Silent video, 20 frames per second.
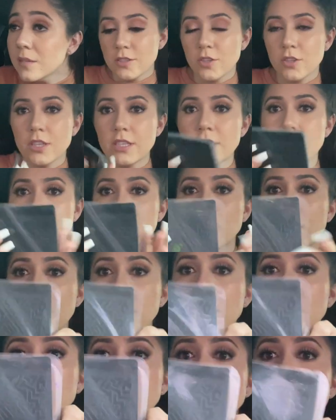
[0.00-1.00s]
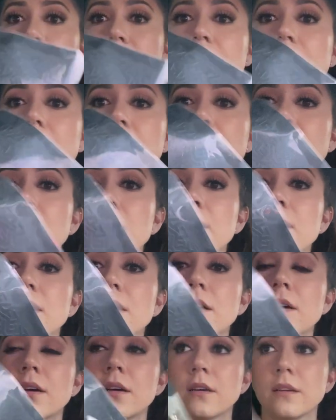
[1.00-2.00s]
So this is what it looks like.
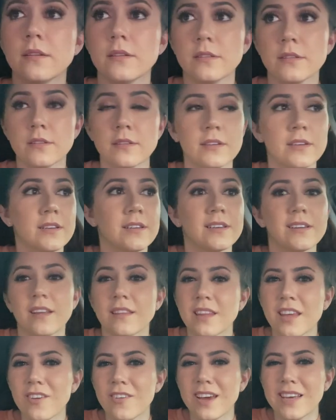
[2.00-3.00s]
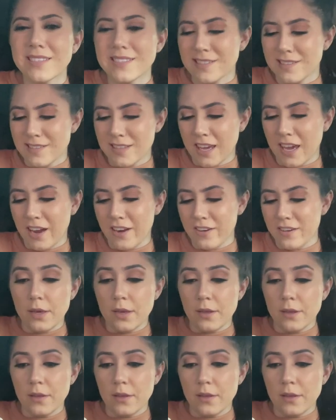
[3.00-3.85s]
Not that you guys care.